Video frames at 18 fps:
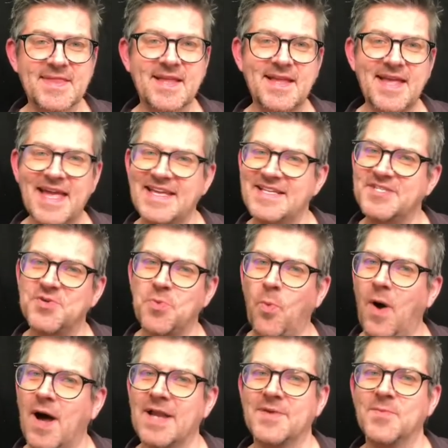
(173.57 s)
Each
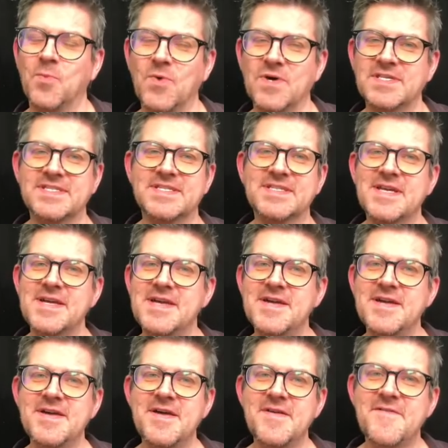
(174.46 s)
one was
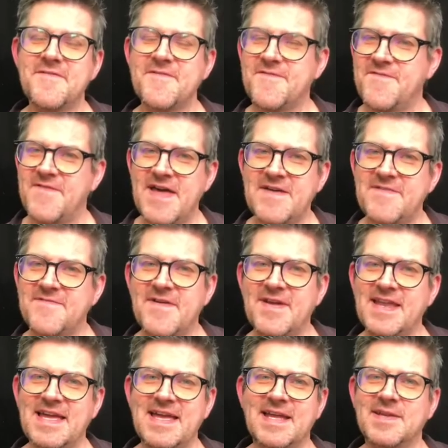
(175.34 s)

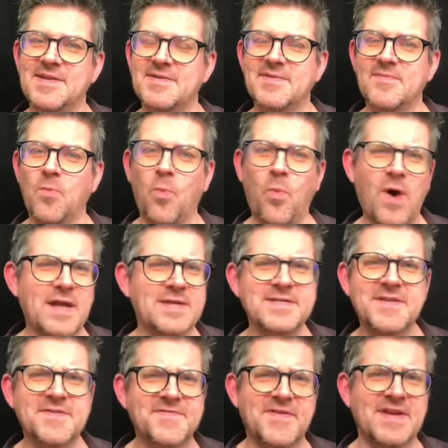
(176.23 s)
fearfully and
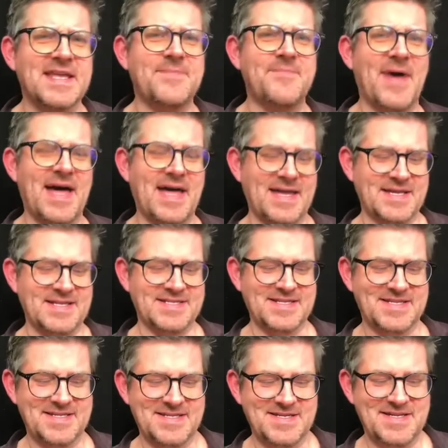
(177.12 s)
wonderfully made
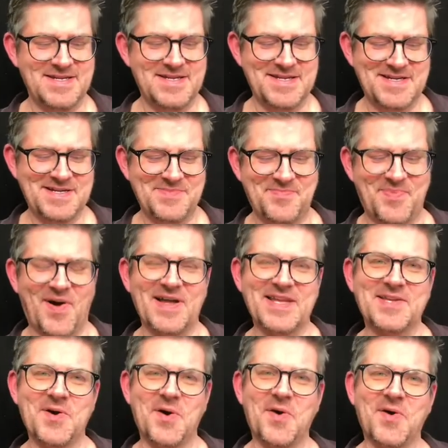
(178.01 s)
by
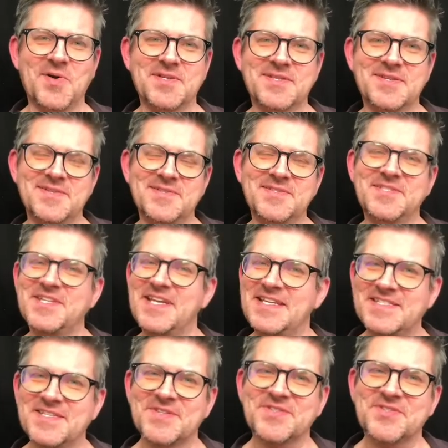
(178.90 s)
God.
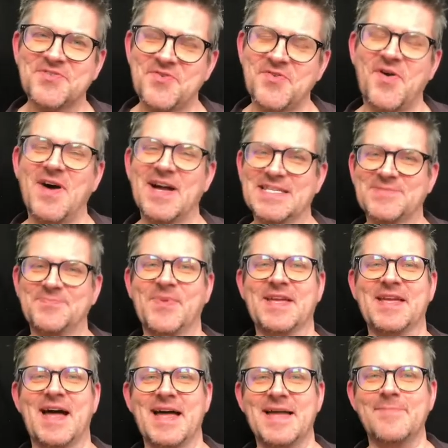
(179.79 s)
Jesus Christ
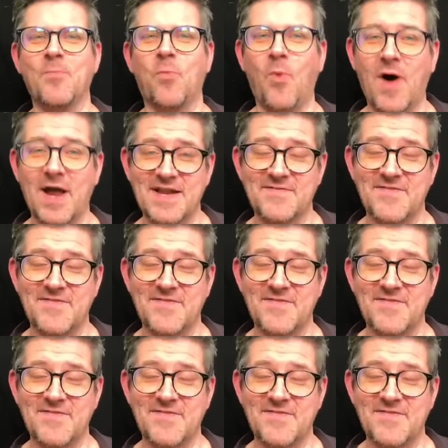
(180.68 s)
became one of